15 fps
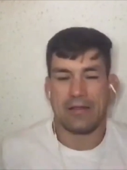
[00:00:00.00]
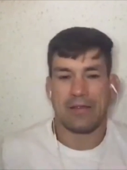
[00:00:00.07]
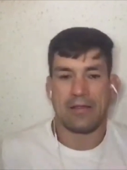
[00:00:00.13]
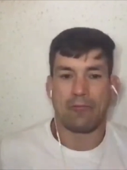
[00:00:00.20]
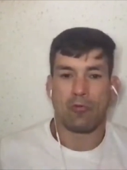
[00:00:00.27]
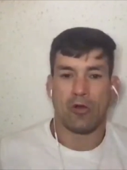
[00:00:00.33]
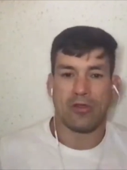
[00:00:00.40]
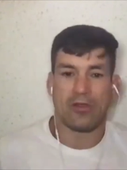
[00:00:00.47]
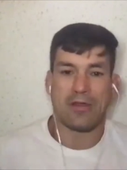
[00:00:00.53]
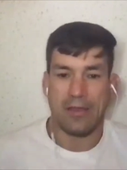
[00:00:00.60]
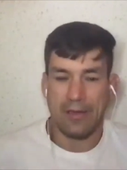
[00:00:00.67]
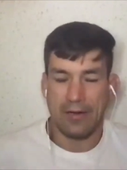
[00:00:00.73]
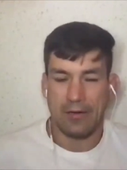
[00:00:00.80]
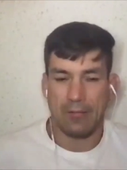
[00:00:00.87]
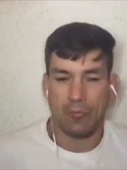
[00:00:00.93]
was
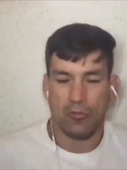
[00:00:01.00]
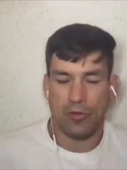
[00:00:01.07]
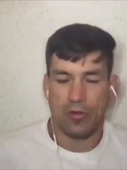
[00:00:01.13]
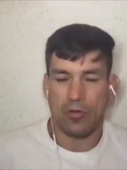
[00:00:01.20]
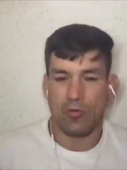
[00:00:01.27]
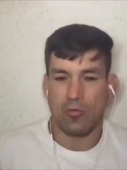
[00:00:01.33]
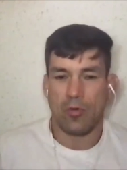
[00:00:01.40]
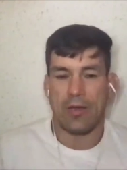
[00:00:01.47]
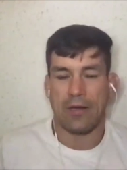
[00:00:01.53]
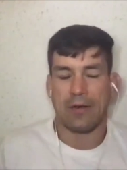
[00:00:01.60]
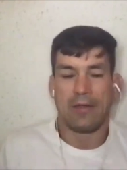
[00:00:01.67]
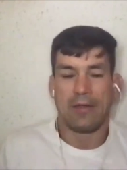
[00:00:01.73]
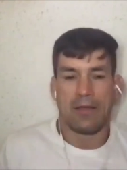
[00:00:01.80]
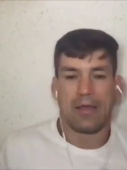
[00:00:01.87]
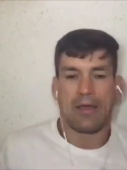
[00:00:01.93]
here in Brazil and
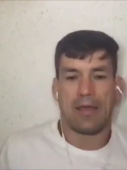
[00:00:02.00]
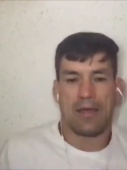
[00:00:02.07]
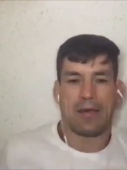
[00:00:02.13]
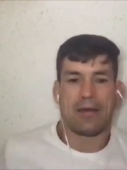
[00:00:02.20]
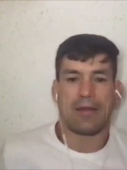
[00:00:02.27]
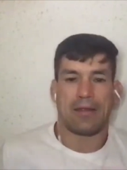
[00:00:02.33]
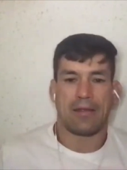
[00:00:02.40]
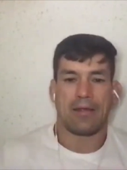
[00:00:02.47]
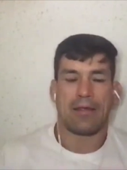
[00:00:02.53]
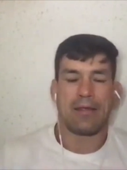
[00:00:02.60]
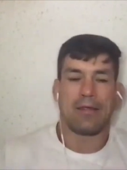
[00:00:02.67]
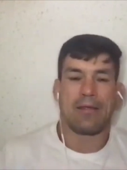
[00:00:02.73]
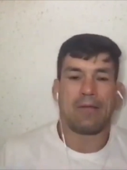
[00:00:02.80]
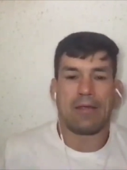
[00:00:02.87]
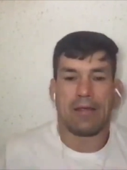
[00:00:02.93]
and
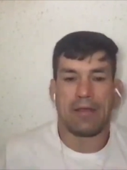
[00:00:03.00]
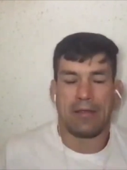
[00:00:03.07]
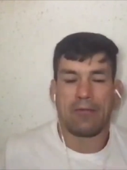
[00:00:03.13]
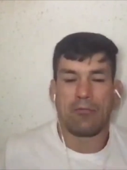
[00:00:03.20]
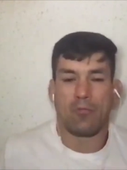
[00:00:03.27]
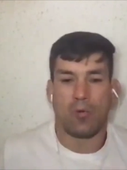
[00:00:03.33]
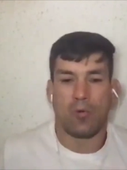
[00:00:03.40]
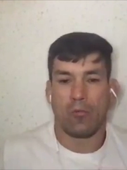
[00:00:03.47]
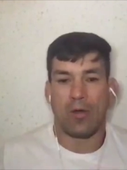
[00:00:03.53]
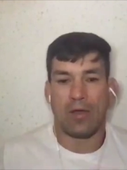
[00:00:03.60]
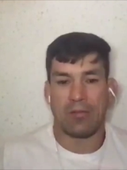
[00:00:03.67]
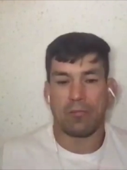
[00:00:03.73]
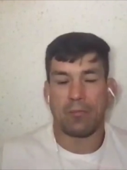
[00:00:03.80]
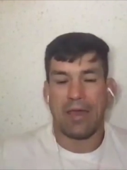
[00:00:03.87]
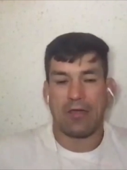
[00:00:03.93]
he he
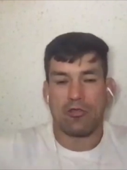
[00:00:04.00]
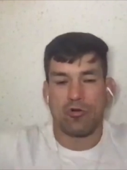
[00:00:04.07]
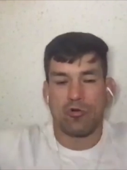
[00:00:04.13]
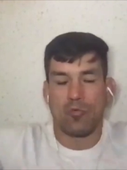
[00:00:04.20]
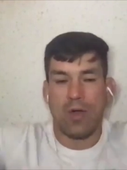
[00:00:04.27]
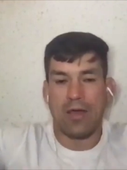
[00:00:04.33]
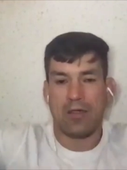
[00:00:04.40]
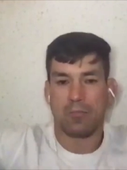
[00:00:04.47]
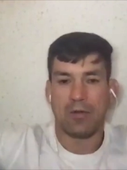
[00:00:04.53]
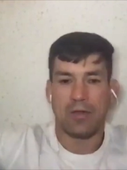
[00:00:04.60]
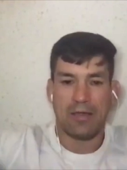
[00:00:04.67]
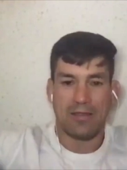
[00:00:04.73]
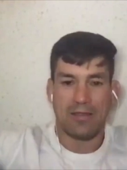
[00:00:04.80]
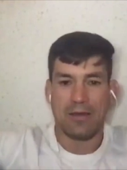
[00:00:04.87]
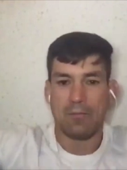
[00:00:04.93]
went back to West,
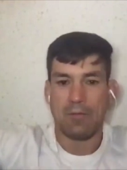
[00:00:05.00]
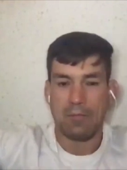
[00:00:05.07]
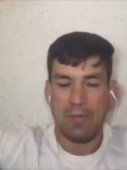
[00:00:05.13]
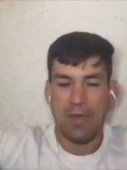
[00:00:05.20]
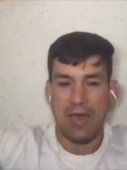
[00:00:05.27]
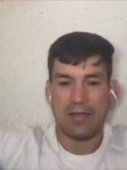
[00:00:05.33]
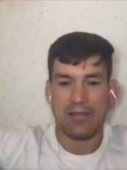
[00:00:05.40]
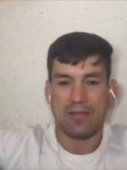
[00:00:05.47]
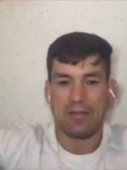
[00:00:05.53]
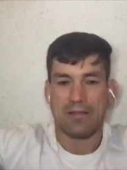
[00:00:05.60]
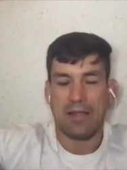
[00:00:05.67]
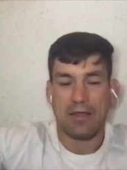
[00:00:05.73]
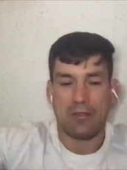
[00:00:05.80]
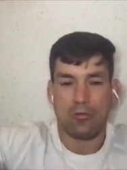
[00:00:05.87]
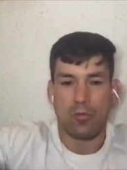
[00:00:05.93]
but he's coming back
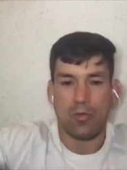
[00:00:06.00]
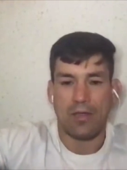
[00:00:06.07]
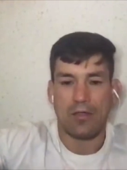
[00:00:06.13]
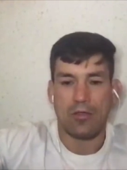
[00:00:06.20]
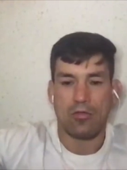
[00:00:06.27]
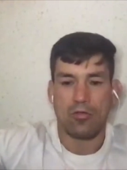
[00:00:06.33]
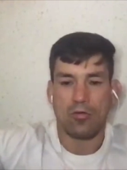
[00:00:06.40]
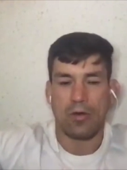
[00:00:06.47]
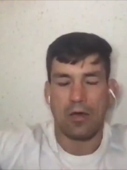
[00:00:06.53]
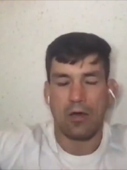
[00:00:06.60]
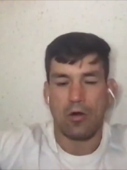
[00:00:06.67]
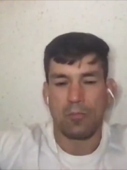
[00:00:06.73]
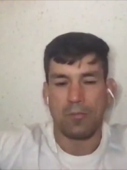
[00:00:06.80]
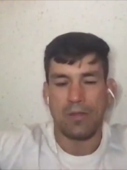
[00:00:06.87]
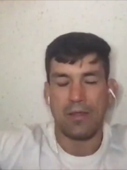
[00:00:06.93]
next week to
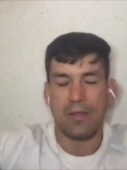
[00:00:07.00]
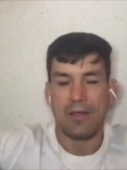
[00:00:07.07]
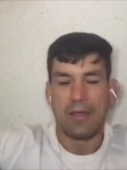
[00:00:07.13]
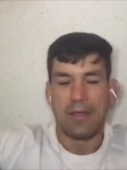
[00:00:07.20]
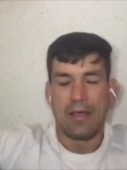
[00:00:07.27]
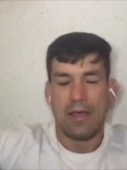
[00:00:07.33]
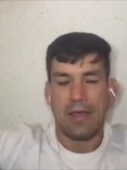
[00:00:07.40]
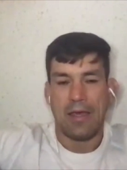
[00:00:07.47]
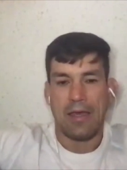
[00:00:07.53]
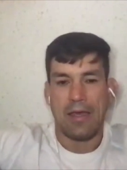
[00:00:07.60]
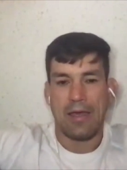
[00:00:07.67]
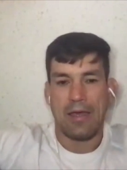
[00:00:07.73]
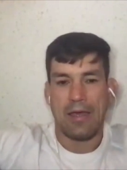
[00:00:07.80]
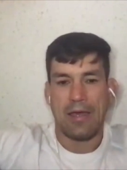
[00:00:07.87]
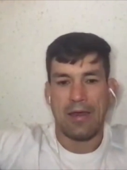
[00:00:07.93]
help me.
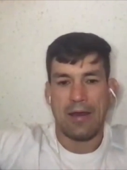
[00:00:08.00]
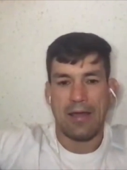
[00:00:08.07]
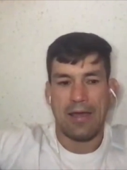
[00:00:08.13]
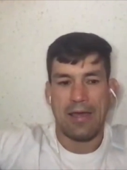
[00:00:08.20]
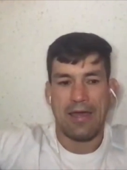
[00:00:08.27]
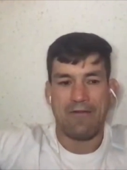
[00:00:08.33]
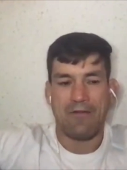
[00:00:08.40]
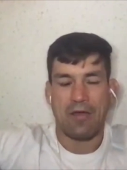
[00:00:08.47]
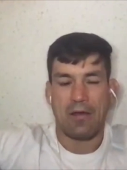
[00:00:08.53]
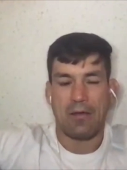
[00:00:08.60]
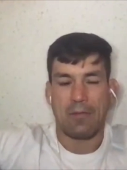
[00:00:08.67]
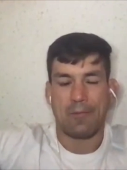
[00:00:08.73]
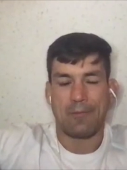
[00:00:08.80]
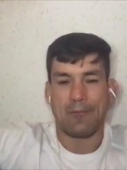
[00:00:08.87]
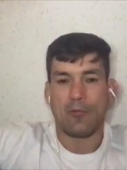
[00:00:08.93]
And I have
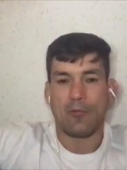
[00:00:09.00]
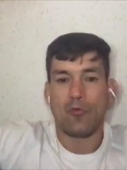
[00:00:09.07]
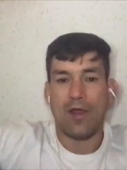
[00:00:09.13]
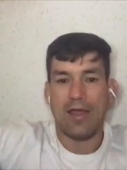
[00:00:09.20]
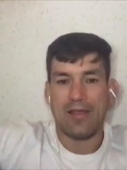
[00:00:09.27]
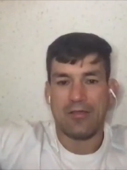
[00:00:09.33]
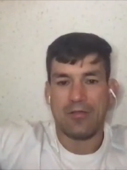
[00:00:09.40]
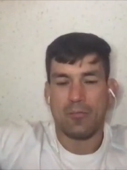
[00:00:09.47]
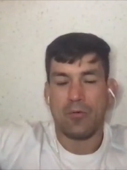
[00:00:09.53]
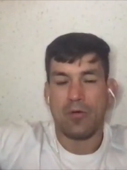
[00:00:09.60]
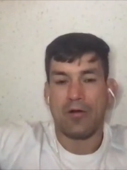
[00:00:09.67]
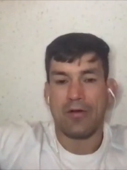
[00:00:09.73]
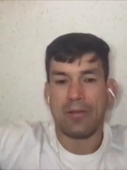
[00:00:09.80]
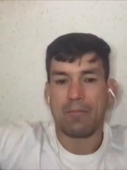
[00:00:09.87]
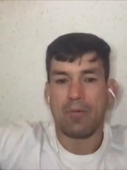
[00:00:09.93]
a great
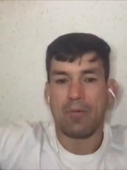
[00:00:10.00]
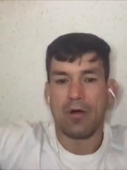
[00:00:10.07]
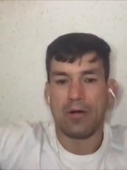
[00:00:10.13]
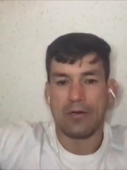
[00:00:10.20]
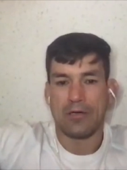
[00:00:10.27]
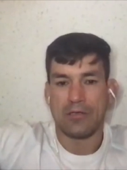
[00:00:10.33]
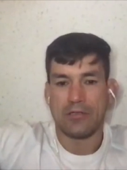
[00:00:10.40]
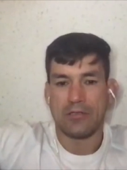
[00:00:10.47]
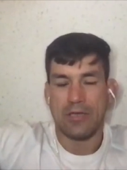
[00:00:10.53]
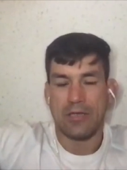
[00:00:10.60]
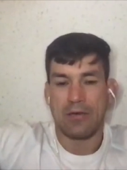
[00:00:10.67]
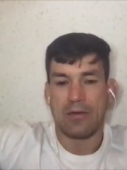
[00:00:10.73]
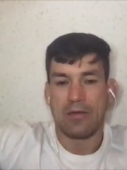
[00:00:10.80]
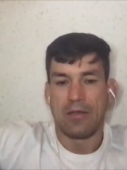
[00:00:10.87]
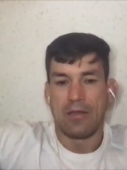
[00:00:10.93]
sparring partners
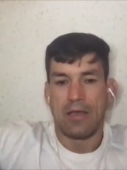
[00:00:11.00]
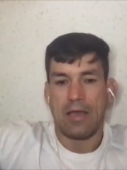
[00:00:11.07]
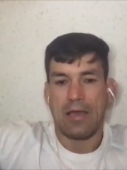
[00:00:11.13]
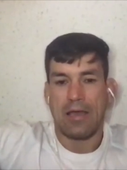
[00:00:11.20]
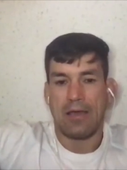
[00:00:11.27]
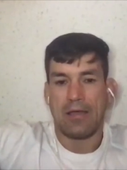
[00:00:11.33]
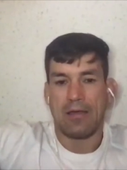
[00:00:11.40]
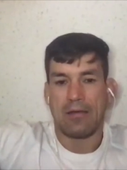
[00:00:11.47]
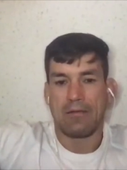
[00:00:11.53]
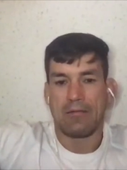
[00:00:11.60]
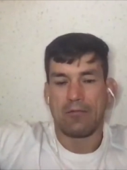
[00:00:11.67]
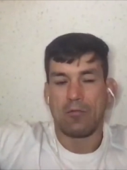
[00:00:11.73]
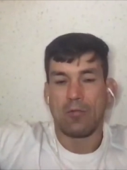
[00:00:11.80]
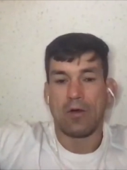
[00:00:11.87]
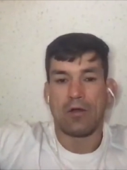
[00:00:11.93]
and and
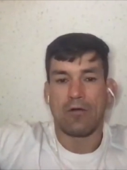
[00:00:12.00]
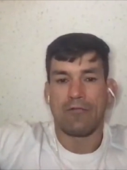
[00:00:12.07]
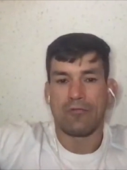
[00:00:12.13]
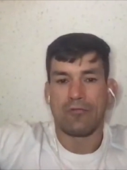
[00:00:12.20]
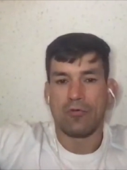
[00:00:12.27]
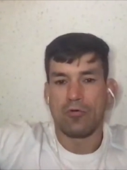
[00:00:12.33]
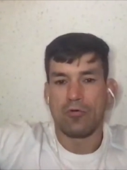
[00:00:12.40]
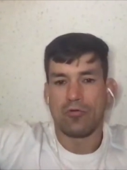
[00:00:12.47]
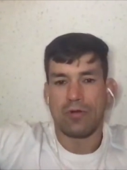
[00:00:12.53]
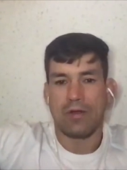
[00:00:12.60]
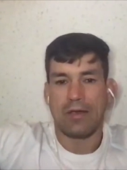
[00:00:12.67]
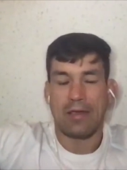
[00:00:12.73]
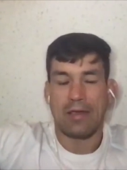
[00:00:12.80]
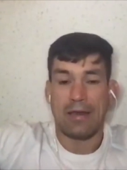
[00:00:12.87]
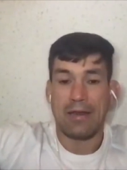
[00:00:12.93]
one of those
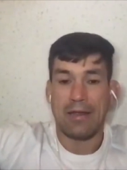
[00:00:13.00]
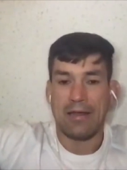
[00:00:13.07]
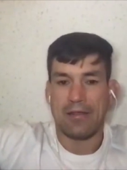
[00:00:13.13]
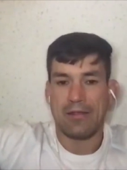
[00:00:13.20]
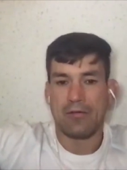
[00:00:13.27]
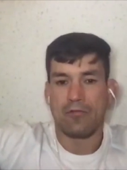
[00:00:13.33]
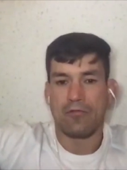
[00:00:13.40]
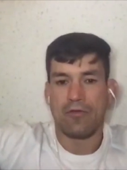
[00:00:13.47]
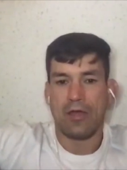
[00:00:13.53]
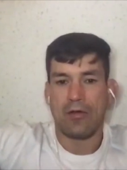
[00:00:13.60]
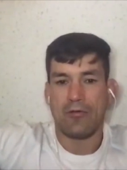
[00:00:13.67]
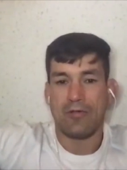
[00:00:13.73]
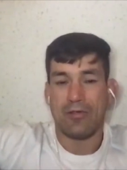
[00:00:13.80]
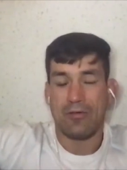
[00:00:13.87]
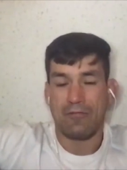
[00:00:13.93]
like Elias
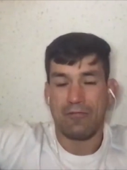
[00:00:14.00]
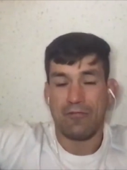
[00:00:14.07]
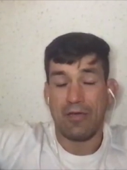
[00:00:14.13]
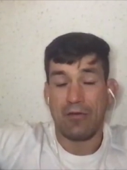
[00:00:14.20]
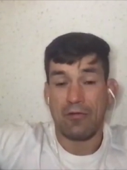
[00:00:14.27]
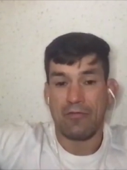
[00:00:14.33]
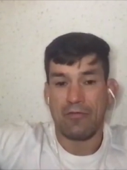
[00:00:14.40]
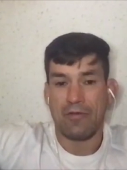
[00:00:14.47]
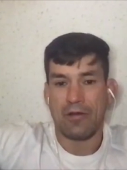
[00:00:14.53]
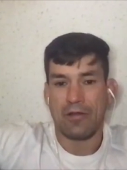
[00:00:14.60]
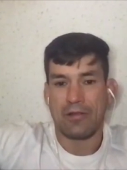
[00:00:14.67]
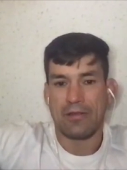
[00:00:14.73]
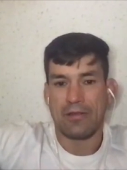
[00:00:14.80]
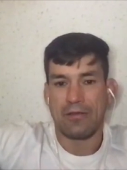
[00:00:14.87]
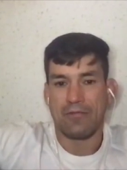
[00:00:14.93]
Silvério is a very very
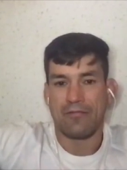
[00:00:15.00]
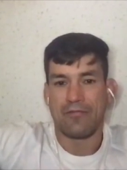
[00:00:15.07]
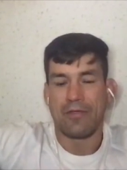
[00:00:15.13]
tough